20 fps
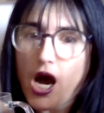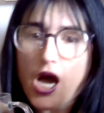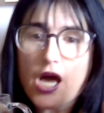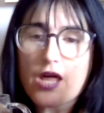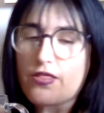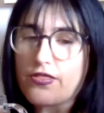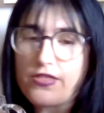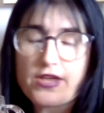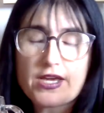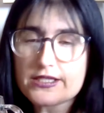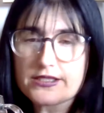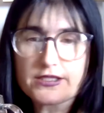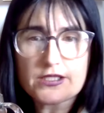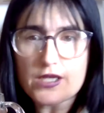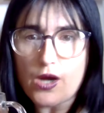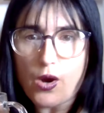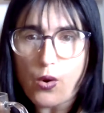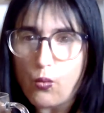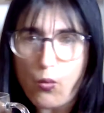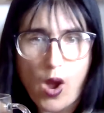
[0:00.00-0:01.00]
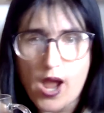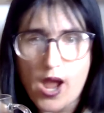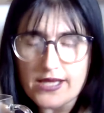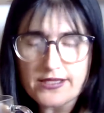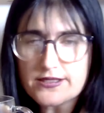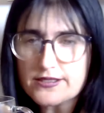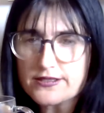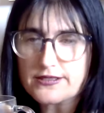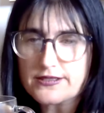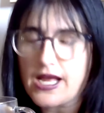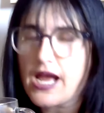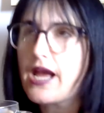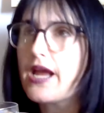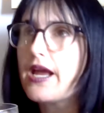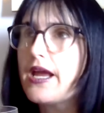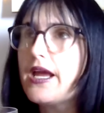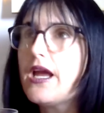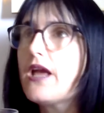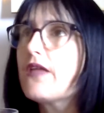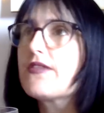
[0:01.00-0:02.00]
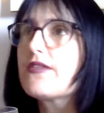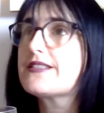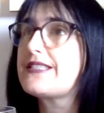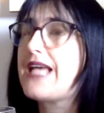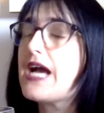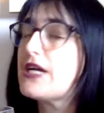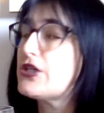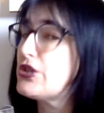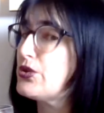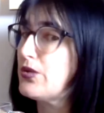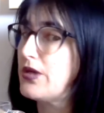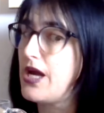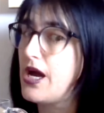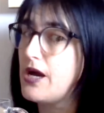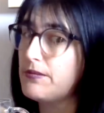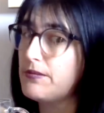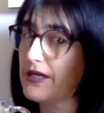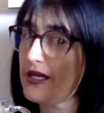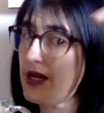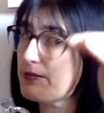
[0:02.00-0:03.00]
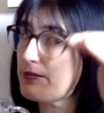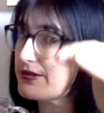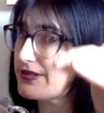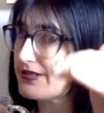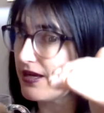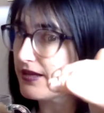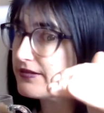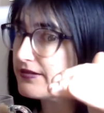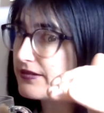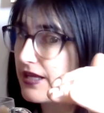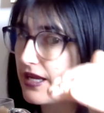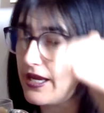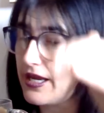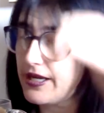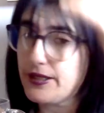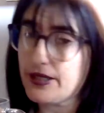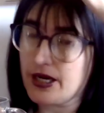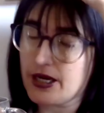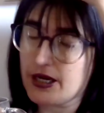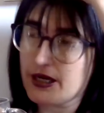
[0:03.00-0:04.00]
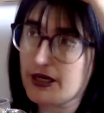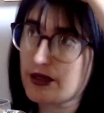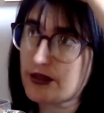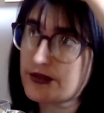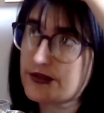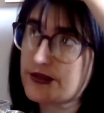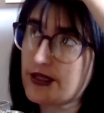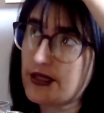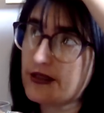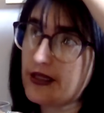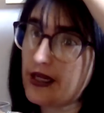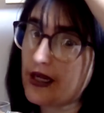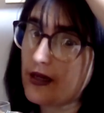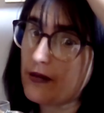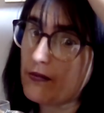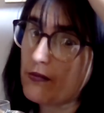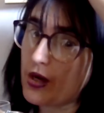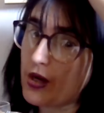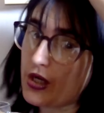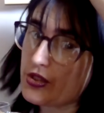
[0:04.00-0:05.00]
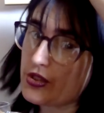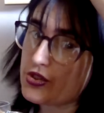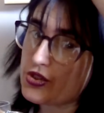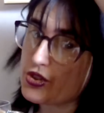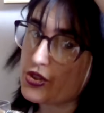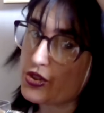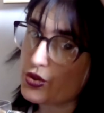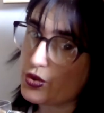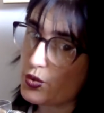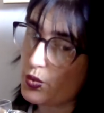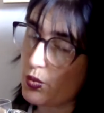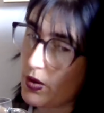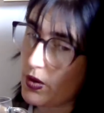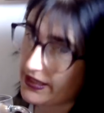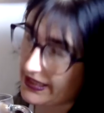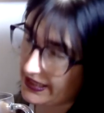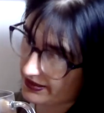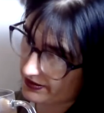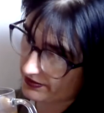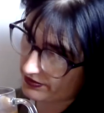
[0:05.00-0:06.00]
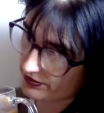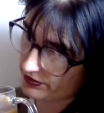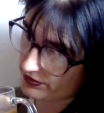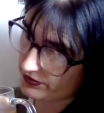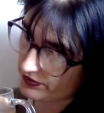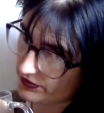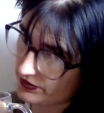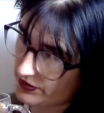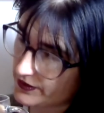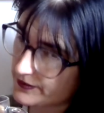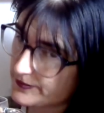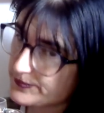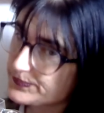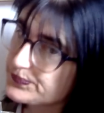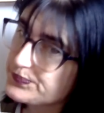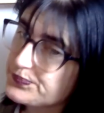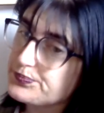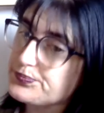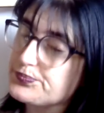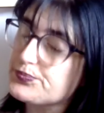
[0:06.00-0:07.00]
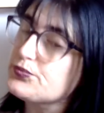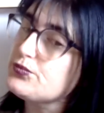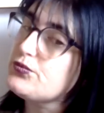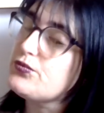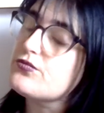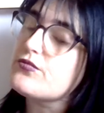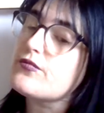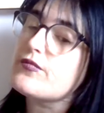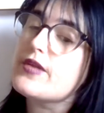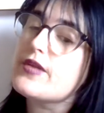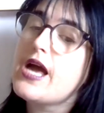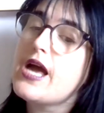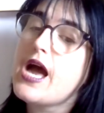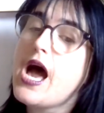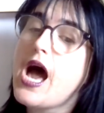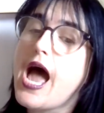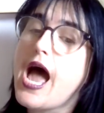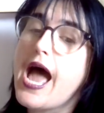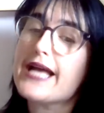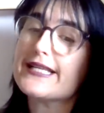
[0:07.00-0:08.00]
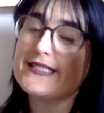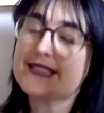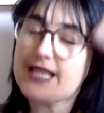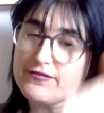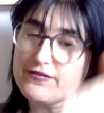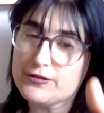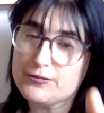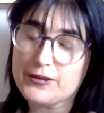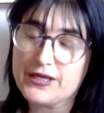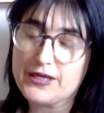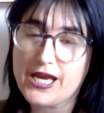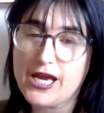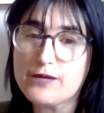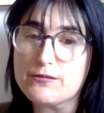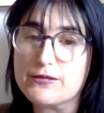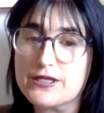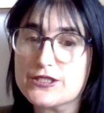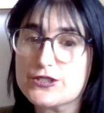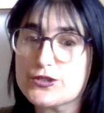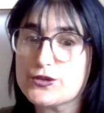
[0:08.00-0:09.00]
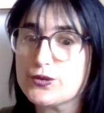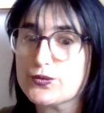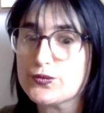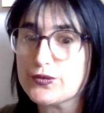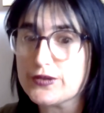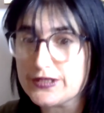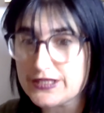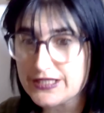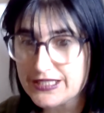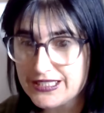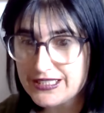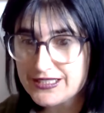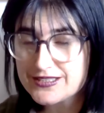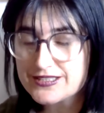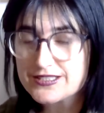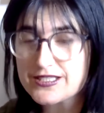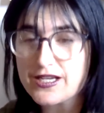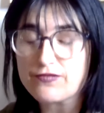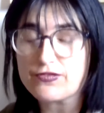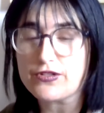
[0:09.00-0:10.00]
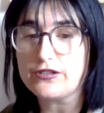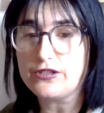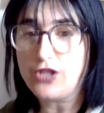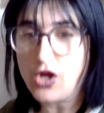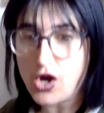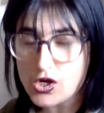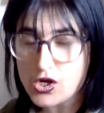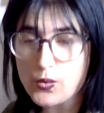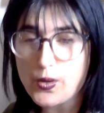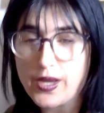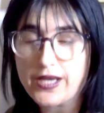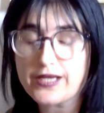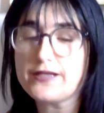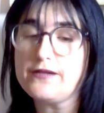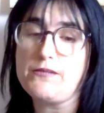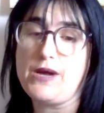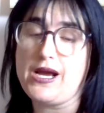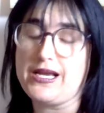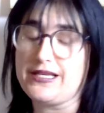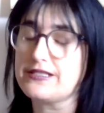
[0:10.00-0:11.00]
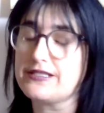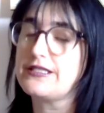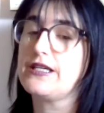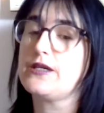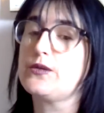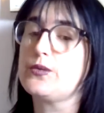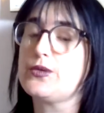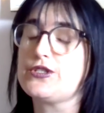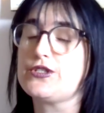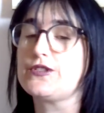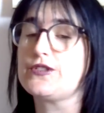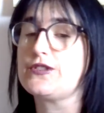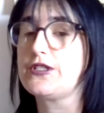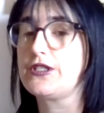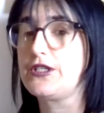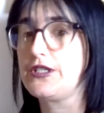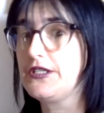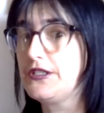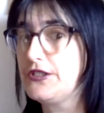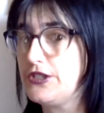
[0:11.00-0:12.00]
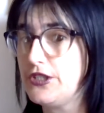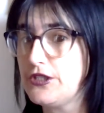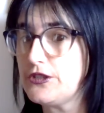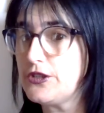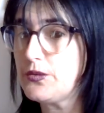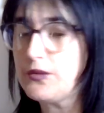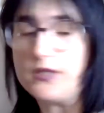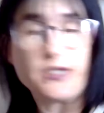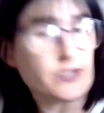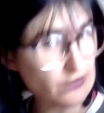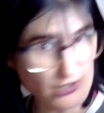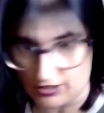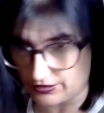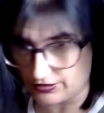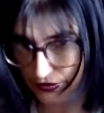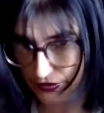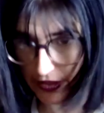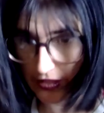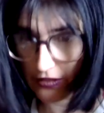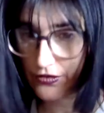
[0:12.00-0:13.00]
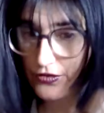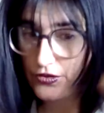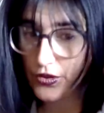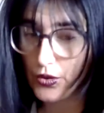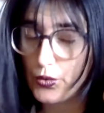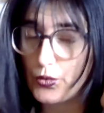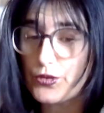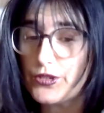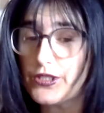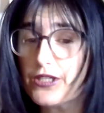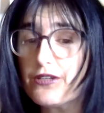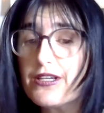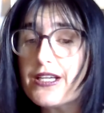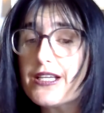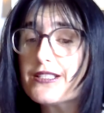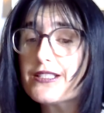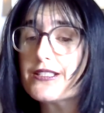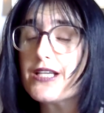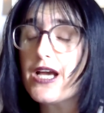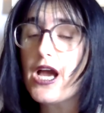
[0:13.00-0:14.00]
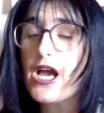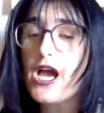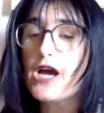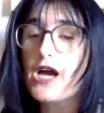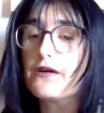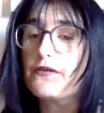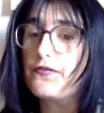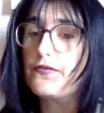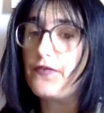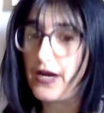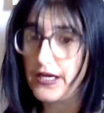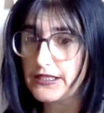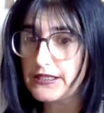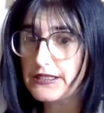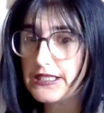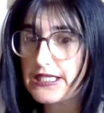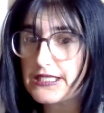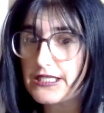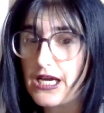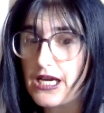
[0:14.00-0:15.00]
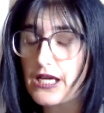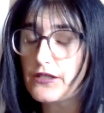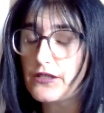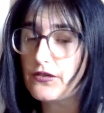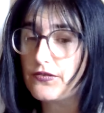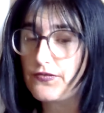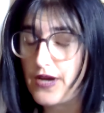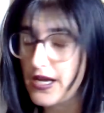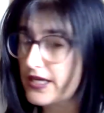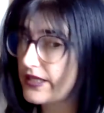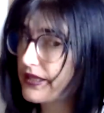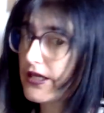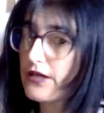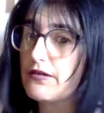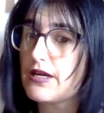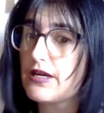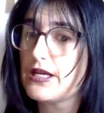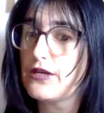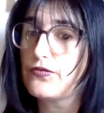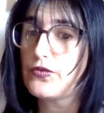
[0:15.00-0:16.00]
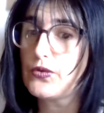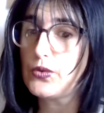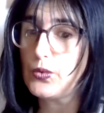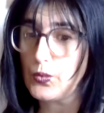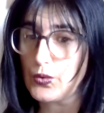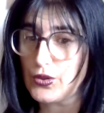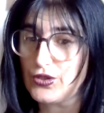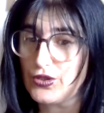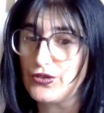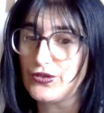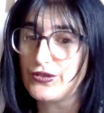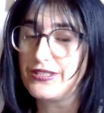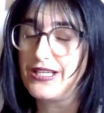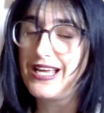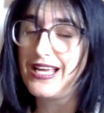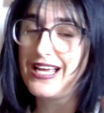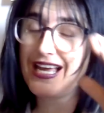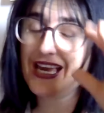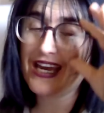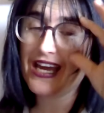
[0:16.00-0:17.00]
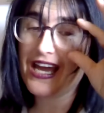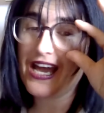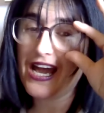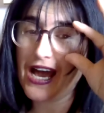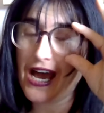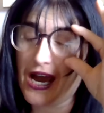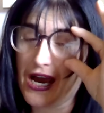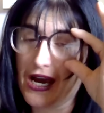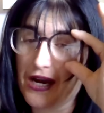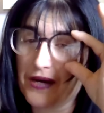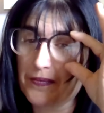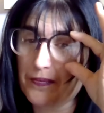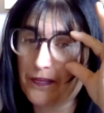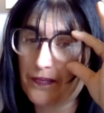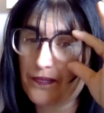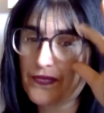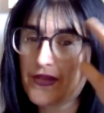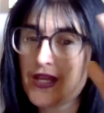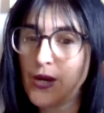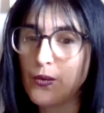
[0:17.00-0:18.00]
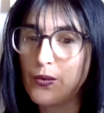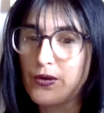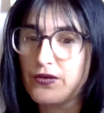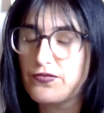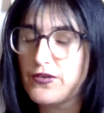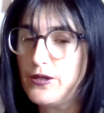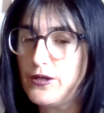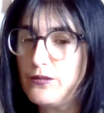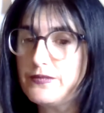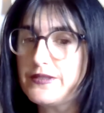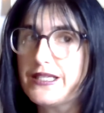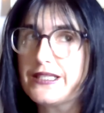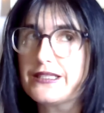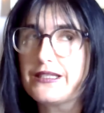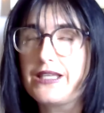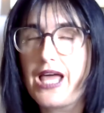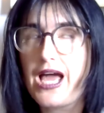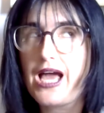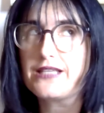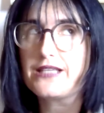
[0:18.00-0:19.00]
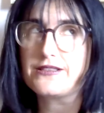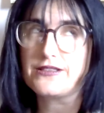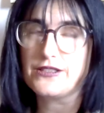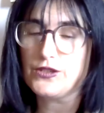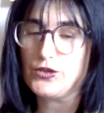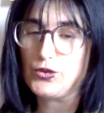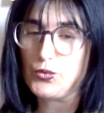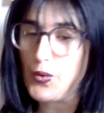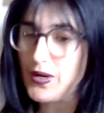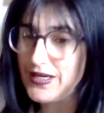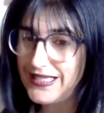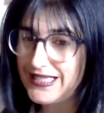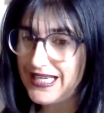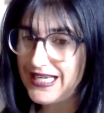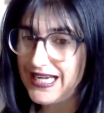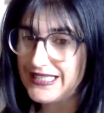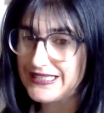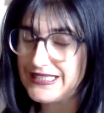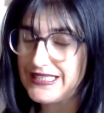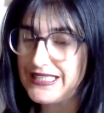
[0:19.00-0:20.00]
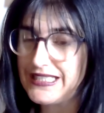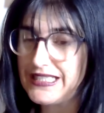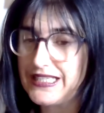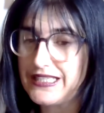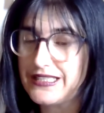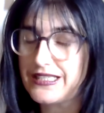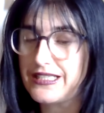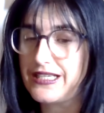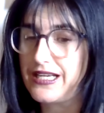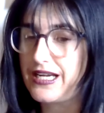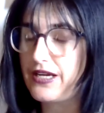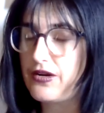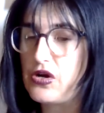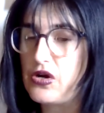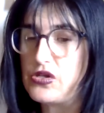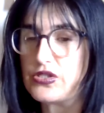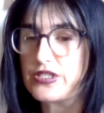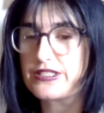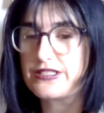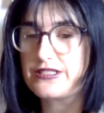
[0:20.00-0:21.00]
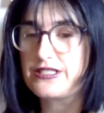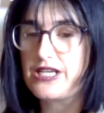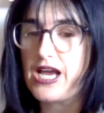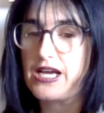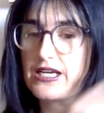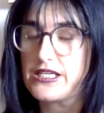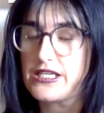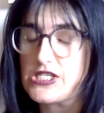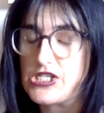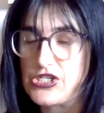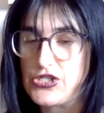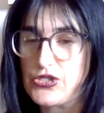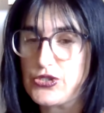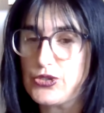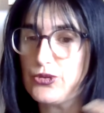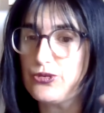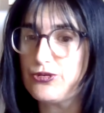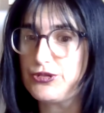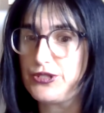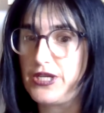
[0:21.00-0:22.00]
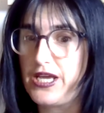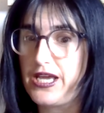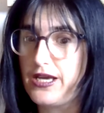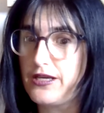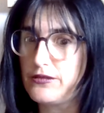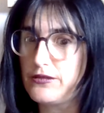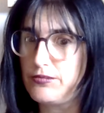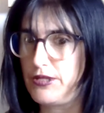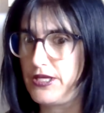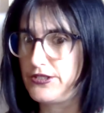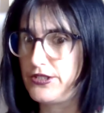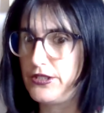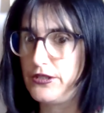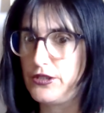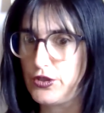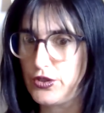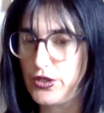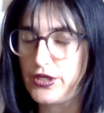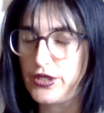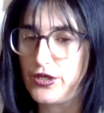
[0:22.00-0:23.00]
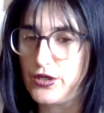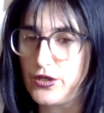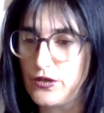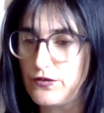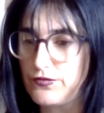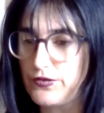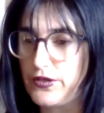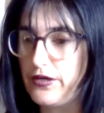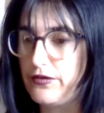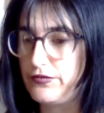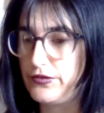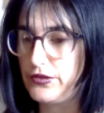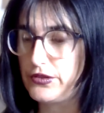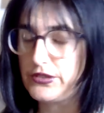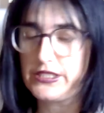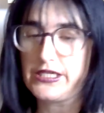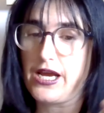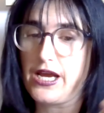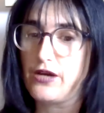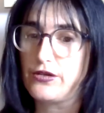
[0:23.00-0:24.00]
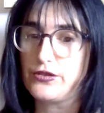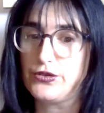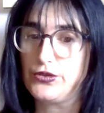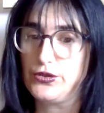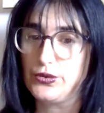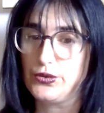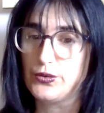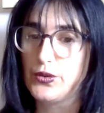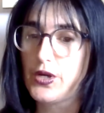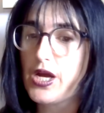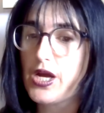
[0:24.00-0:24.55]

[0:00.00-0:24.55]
this Wednesday, this actual coming up Sunday, Sunday, March 20th at 7 p.m. is the release of the long-awaited Mindsick, which is the continuing Doctor Who series. Finally done, finally ready for the world. We filmed it last in 2019, and I had all these tech issues and plus a learning curve of learning how to do